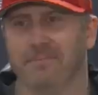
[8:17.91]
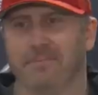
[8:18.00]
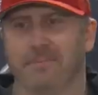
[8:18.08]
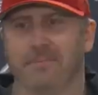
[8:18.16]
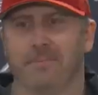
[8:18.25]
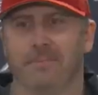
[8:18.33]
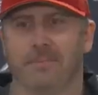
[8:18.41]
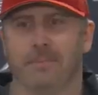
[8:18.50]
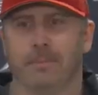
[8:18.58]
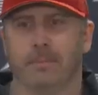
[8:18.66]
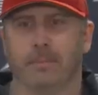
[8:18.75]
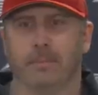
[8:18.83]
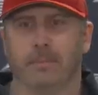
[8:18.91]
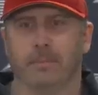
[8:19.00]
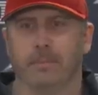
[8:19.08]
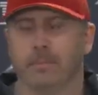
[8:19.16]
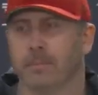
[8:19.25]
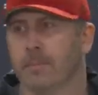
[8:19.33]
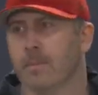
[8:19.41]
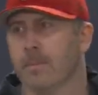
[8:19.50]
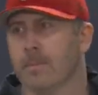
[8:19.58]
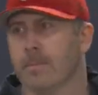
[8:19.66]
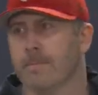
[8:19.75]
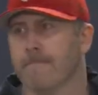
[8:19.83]

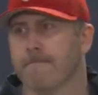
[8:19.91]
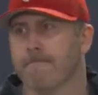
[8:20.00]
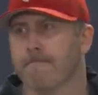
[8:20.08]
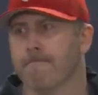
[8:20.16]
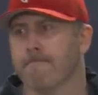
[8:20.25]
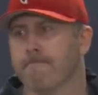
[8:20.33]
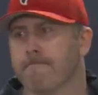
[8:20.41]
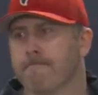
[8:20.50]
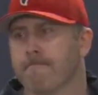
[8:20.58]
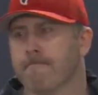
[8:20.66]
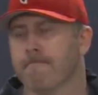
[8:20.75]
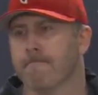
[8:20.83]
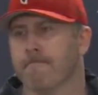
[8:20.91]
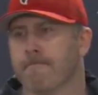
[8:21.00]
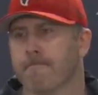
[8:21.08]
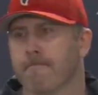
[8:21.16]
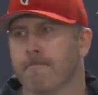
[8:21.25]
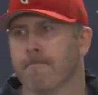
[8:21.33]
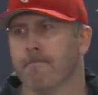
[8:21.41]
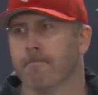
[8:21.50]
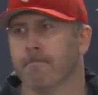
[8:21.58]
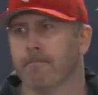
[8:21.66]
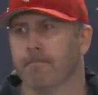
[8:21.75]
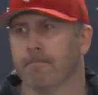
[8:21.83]

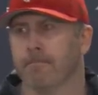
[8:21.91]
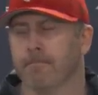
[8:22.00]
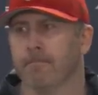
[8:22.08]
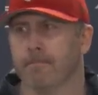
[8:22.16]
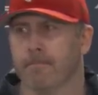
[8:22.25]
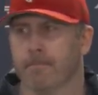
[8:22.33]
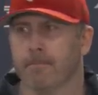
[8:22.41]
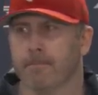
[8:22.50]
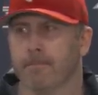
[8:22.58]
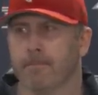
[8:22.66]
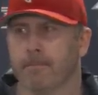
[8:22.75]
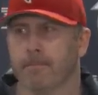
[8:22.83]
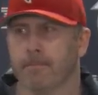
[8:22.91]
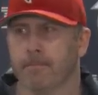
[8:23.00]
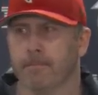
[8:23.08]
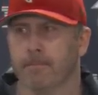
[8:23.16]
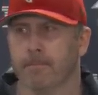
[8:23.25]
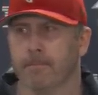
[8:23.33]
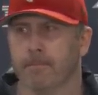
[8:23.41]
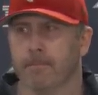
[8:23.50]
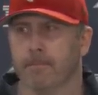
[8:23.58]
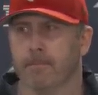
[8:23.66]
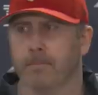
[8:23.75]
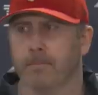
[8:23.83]

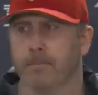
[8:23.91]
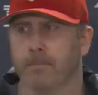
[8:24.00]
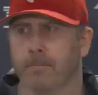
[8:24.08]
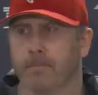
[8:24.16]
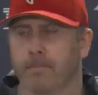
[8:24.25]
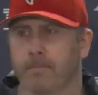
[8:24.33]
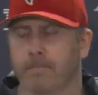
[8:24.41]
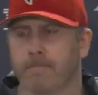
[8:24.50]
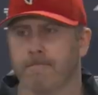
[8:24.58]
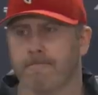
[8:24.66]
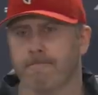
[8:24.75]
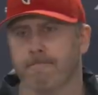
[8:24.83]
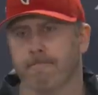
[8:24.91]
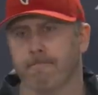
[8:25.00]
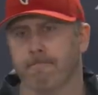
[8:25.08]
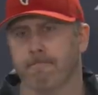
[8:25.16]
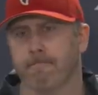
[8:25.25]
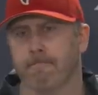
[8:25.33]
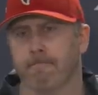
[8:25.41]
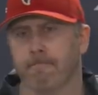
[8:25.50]
Nobody speaks.